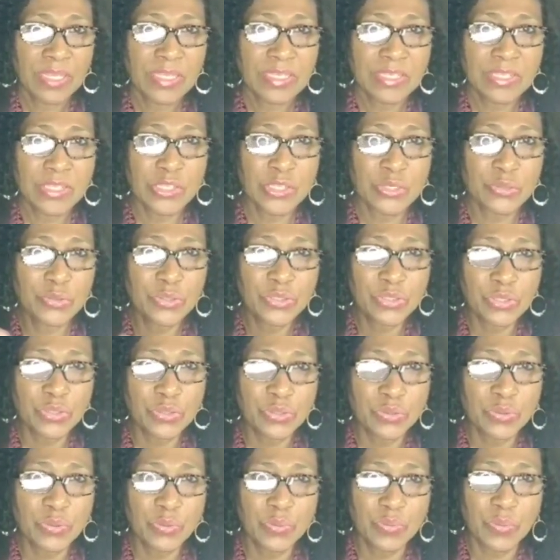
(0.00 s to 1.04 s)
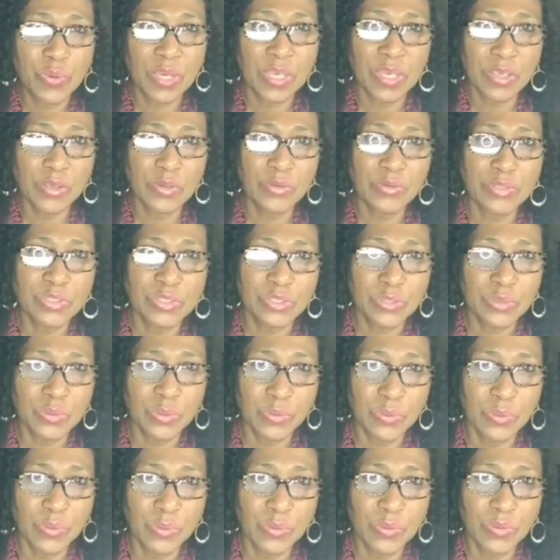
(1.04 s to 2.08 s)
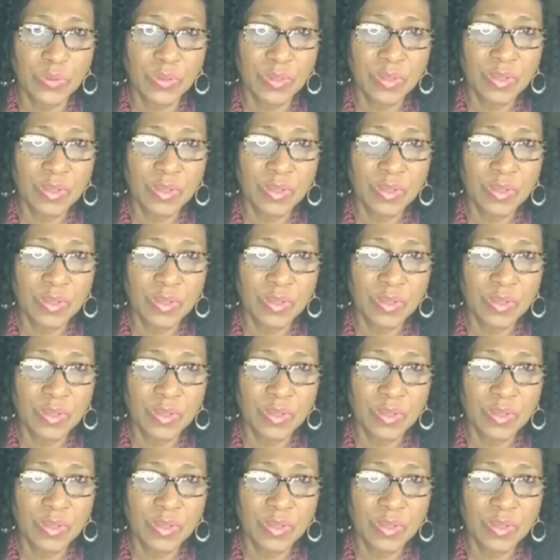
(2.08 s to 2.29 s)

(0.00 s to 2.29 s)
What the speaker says: you do what you do